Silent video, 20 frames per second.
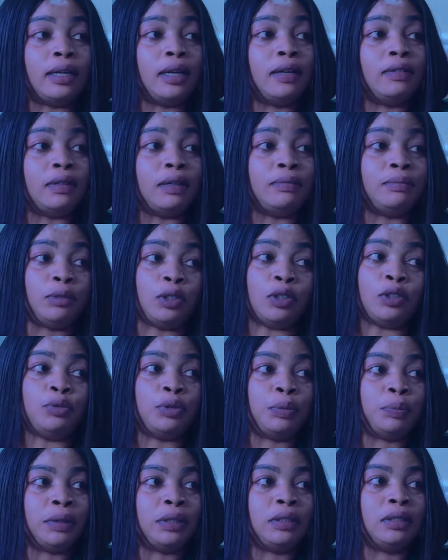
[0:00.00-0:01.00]
I'm just
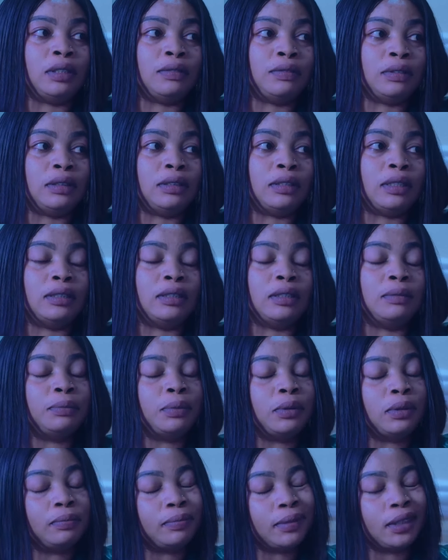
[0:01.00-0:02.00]
repeating everything I said,
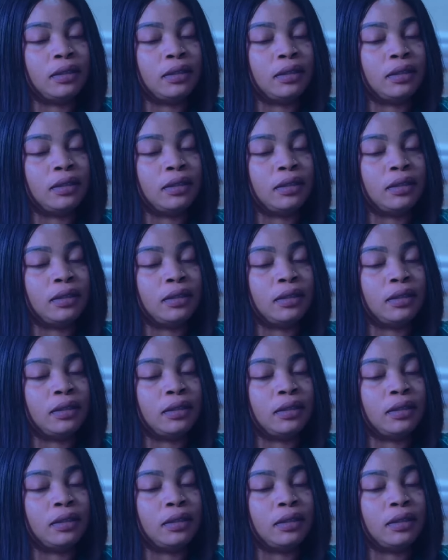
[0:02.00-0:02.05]
but